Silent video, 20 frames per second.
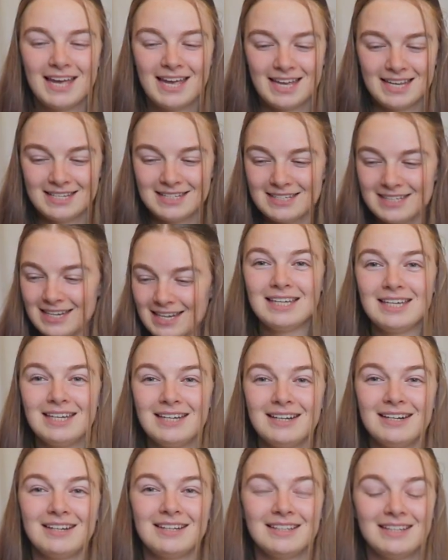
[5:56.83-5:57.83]
And
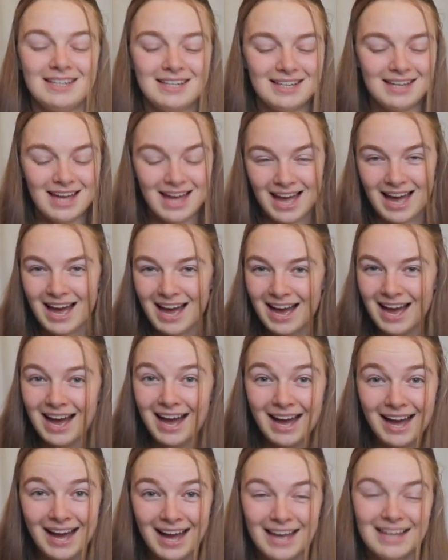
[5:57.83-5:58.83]
here, Blake,
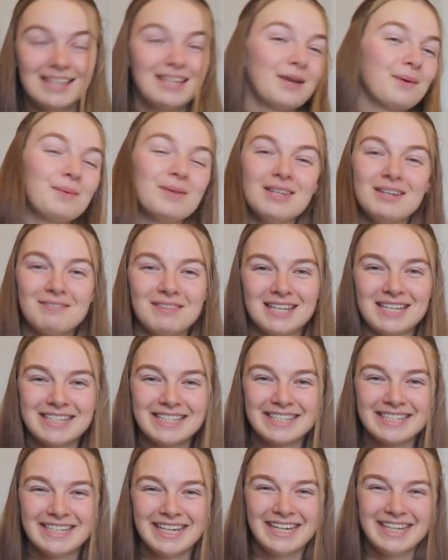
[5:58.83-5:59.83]
I can't believe
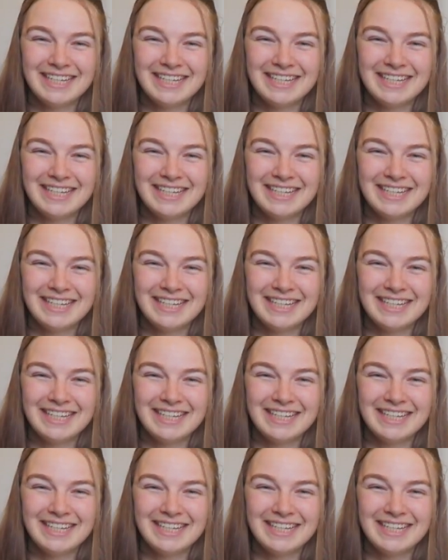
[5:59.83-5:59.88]
this.